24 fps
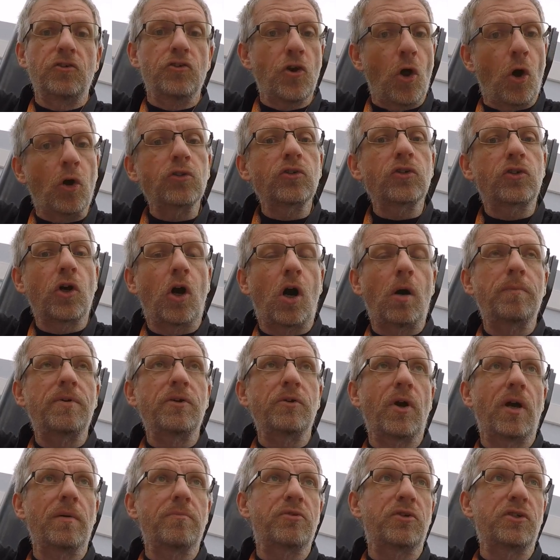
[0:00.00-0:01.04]

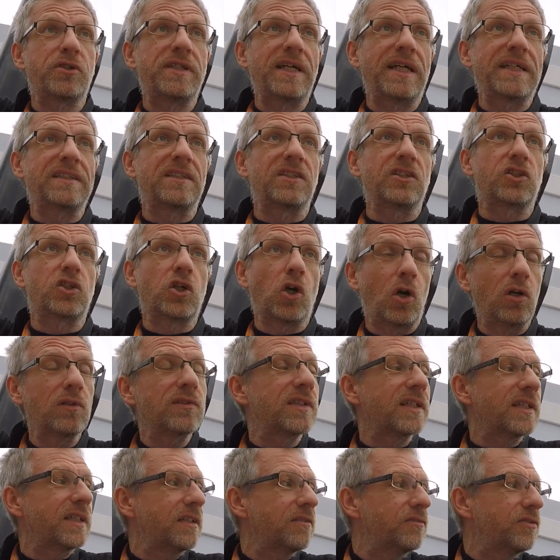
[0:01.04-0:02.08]
non-copyright protected content,